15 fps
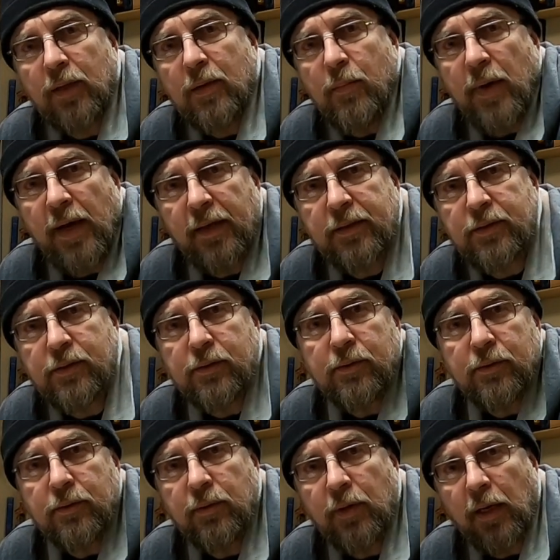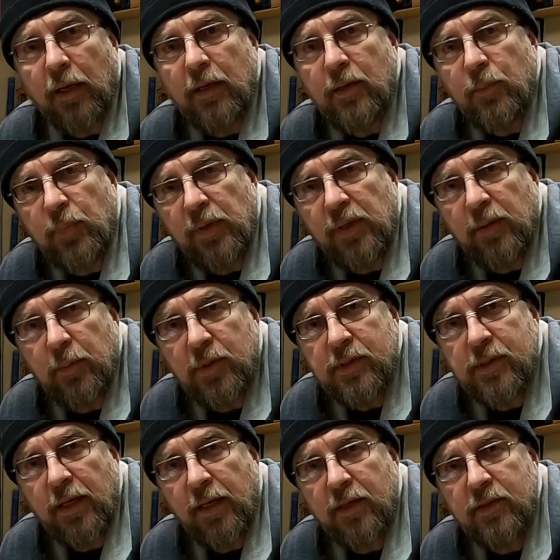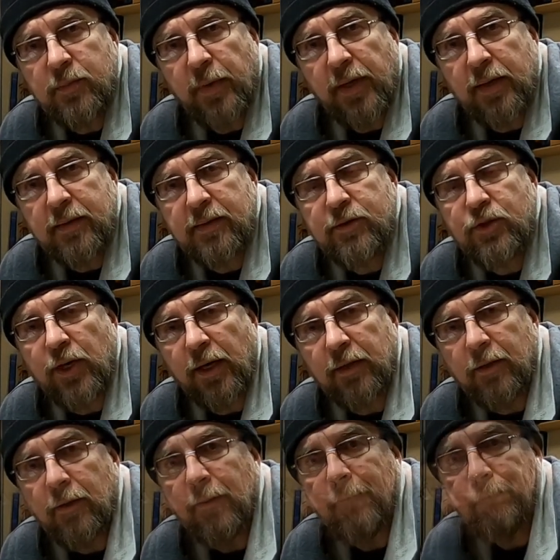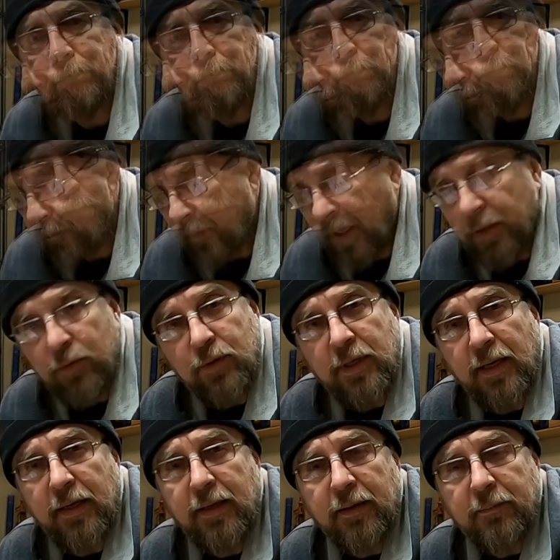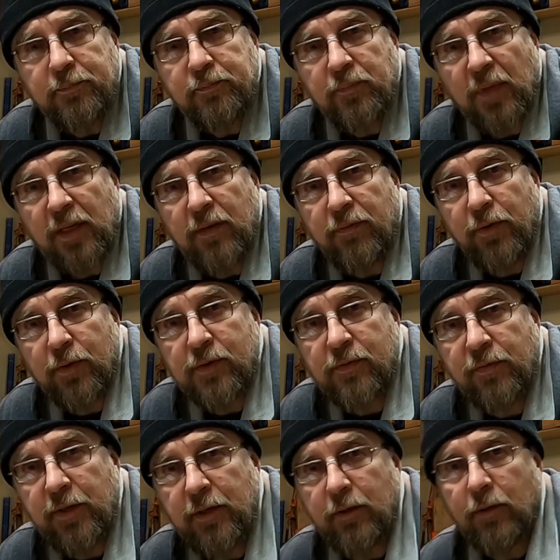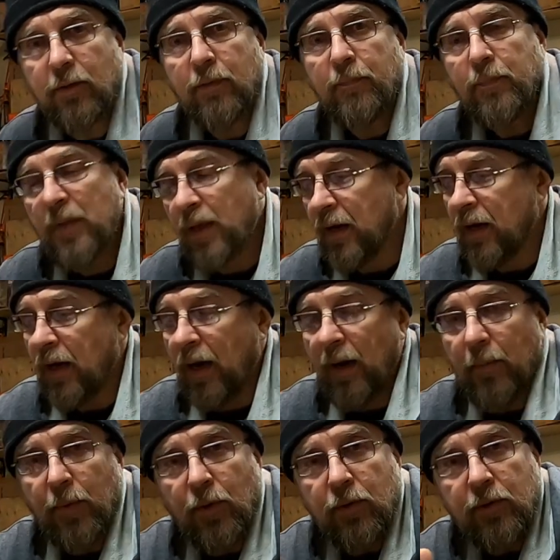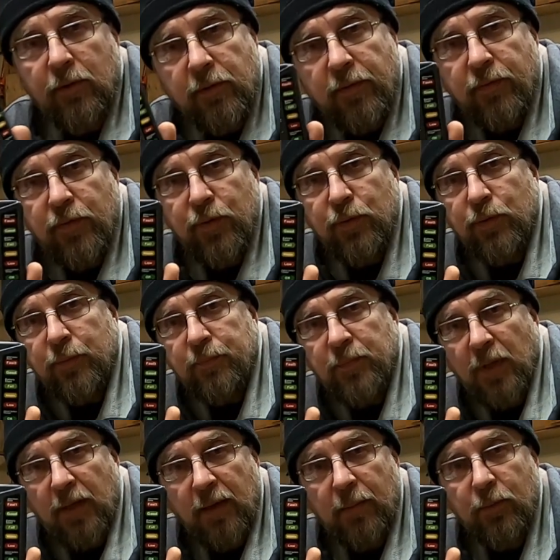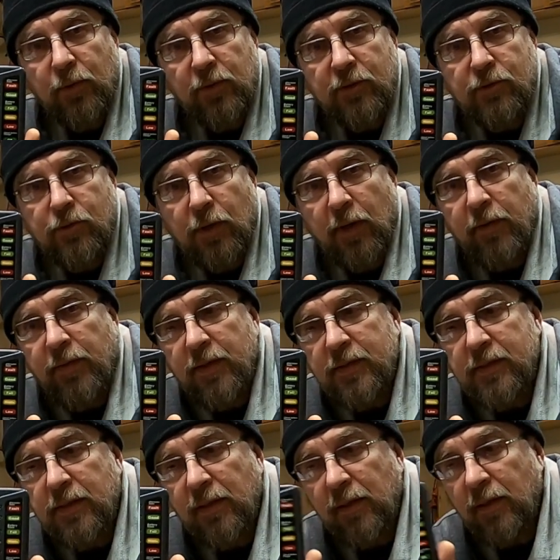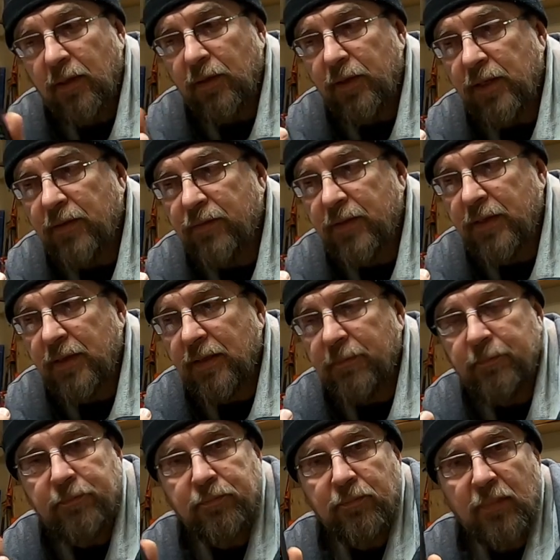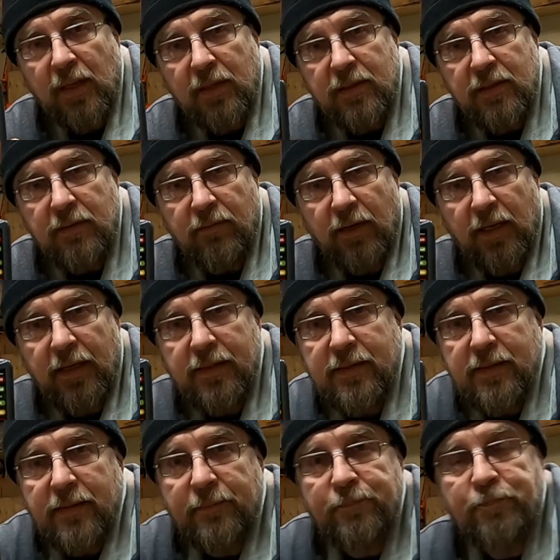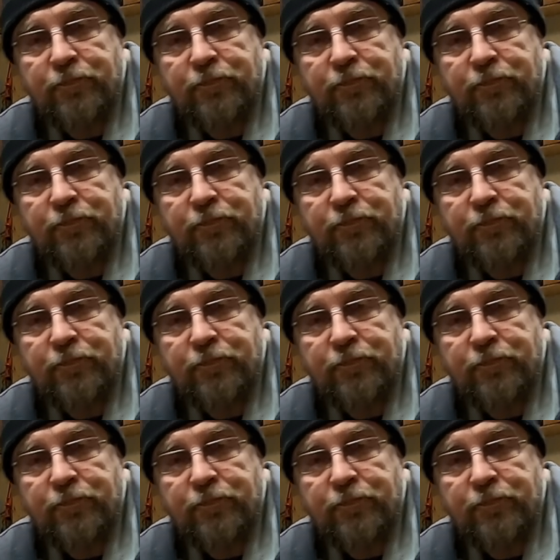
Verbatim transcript: welcome back to AndyP Mercedes-Benz channel. Today in the first video I'm gonna review and I'm gonna try this little nifty device